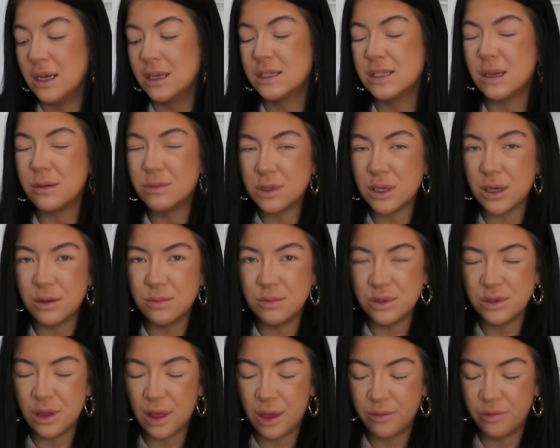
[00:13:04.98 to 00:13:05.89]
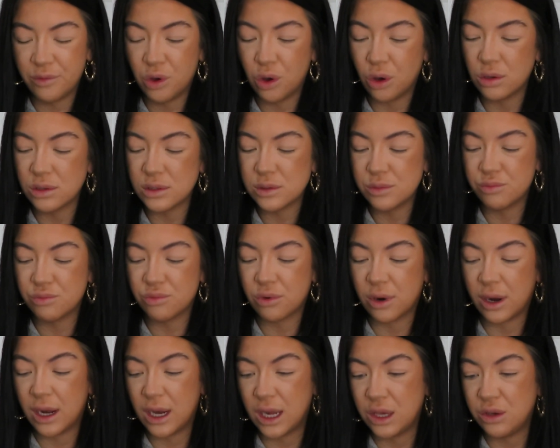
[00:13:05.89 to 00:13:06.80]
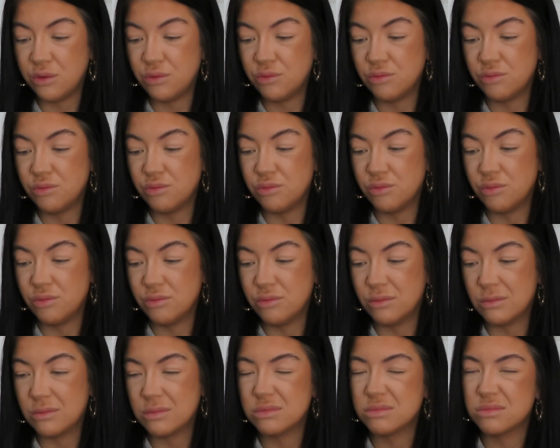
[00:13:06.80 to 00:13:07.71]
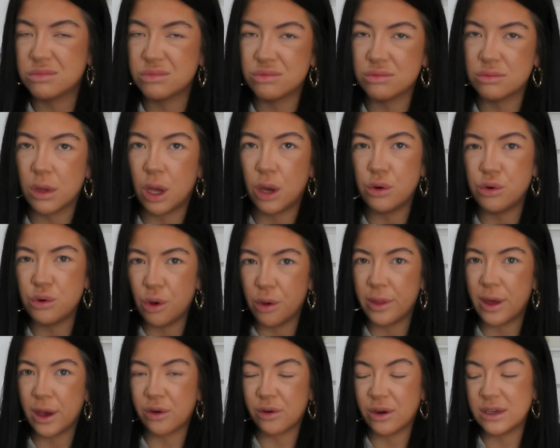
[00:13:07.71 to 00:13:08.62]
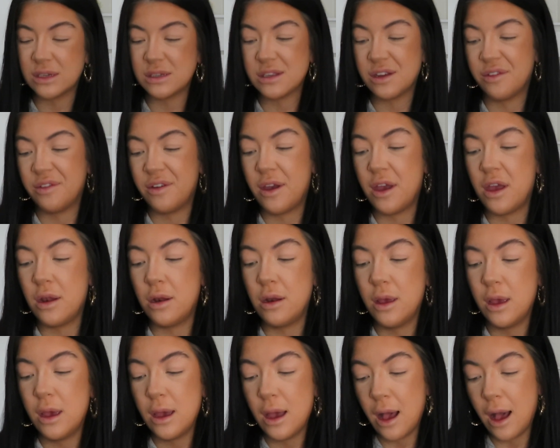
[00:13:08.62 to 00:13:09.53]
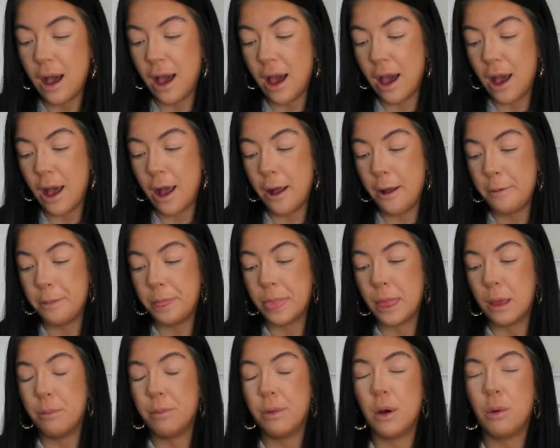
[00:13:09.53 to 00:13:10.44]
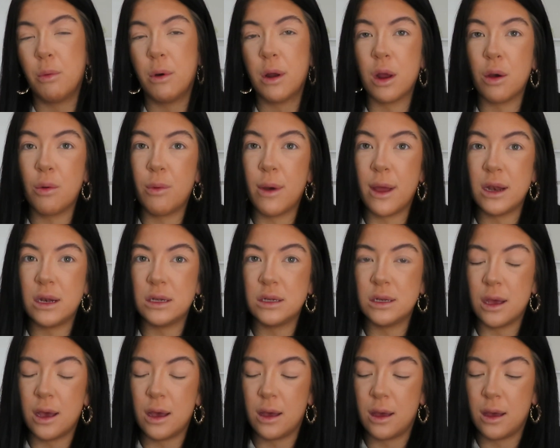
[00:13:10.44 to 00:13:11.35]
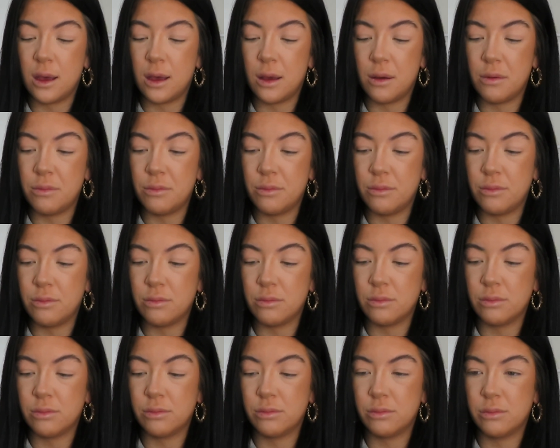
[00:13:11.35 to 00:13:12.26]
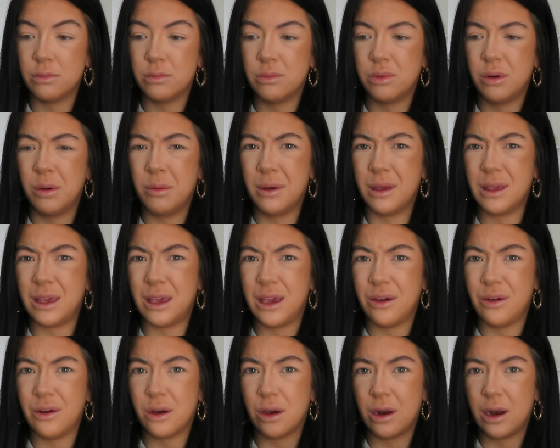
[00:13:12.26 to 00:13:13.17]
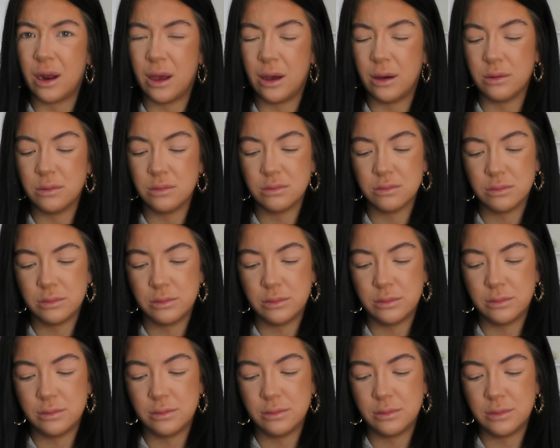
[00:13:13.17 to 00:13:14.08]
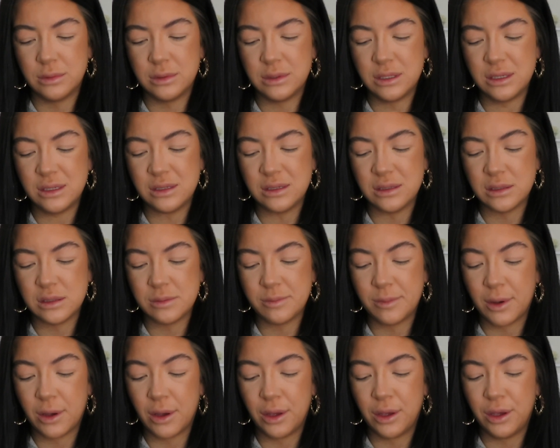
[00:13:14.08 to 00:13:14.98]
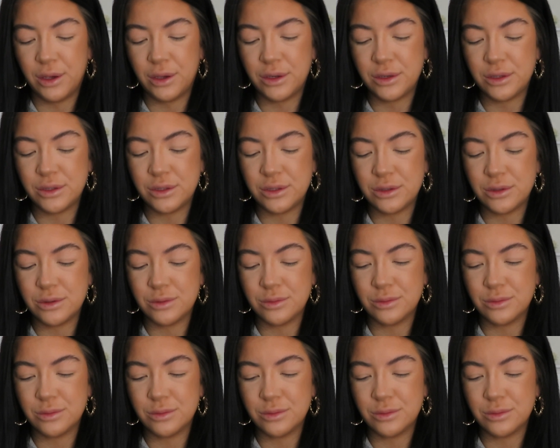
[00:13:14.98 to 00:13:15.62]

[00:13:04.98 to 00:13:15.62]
sometimes they've got some really not that great stuff in, but when I went probably like a year ago now, is this expired?